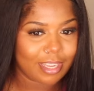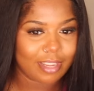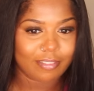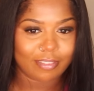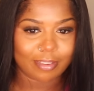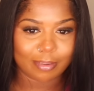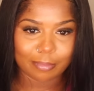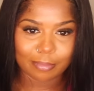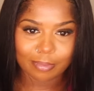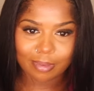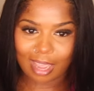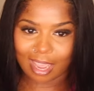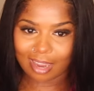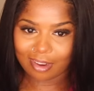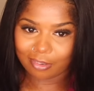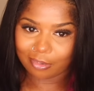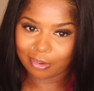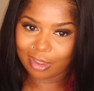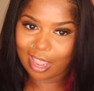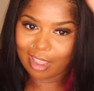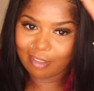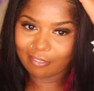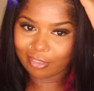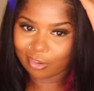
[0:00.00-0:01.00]
even, I
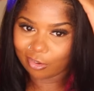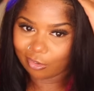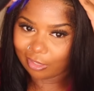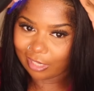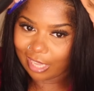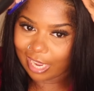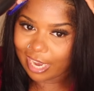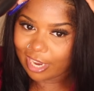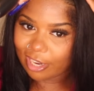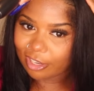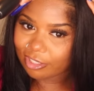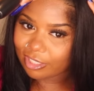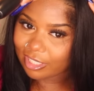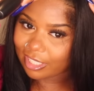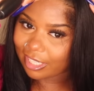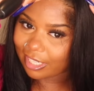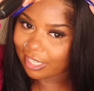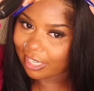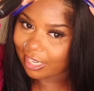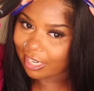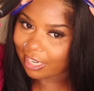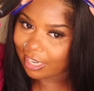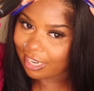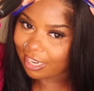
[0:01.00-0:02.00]
don't have no layers in
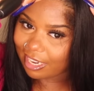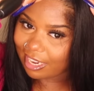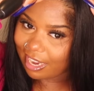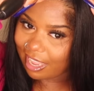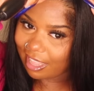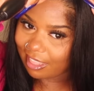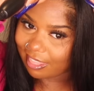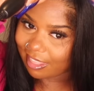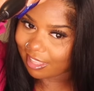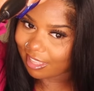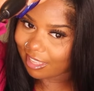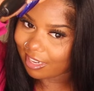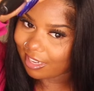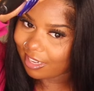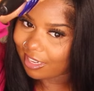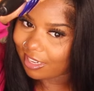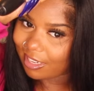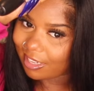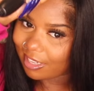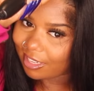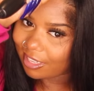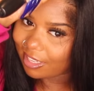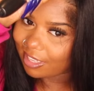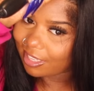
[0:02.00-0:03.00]
it, nothing.
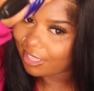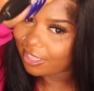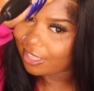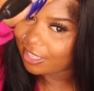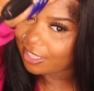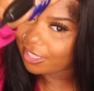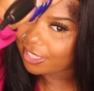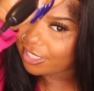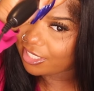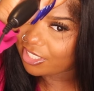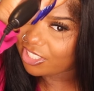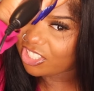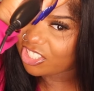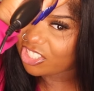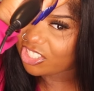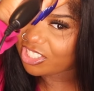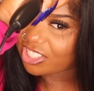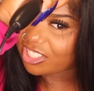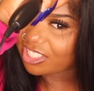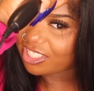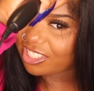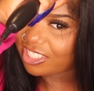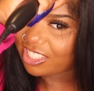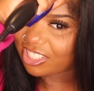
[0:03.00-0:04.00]
It's
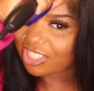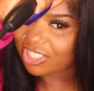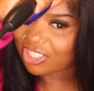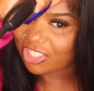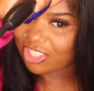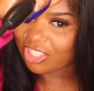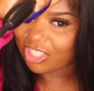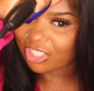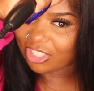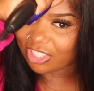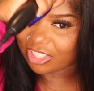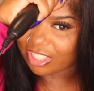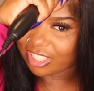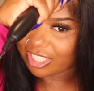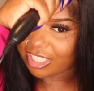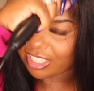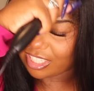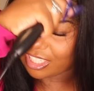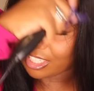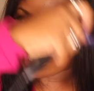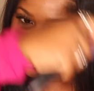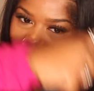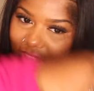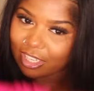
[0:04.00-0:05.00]
just, just good,
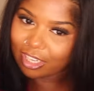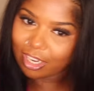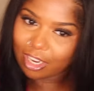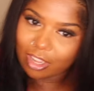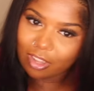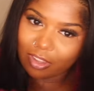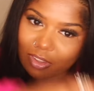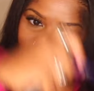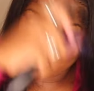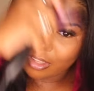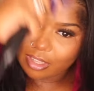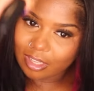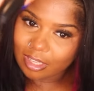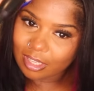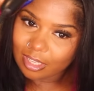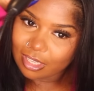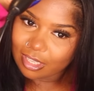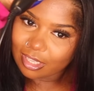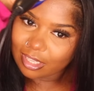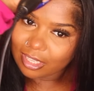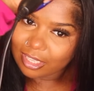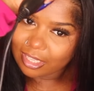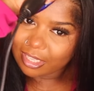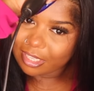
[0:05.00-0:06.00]
you know?
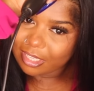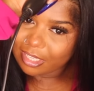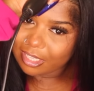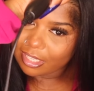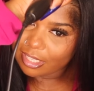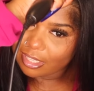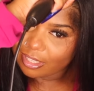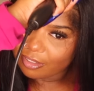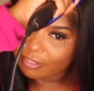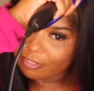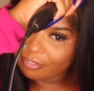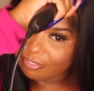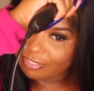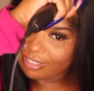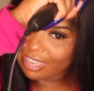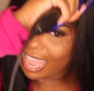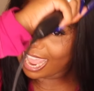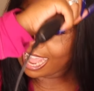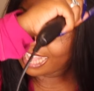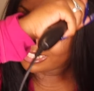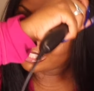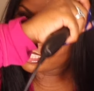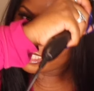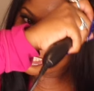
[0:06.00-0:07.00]

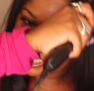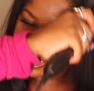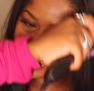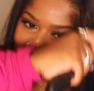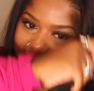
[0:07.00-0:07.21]
Flat.